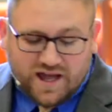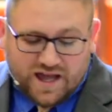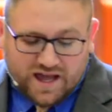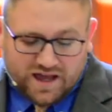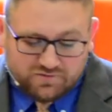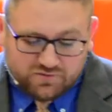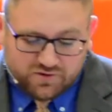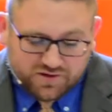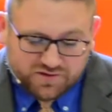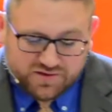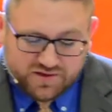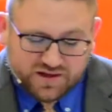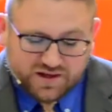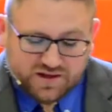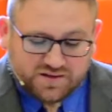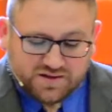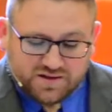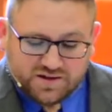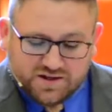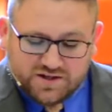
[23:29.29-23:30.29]

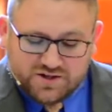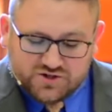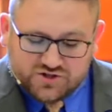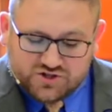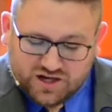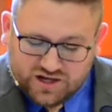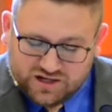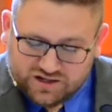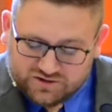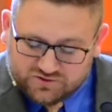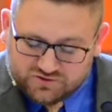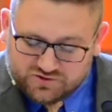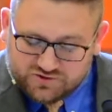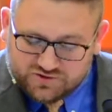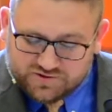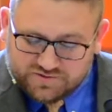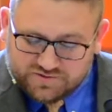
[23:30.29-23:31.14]
everything changed.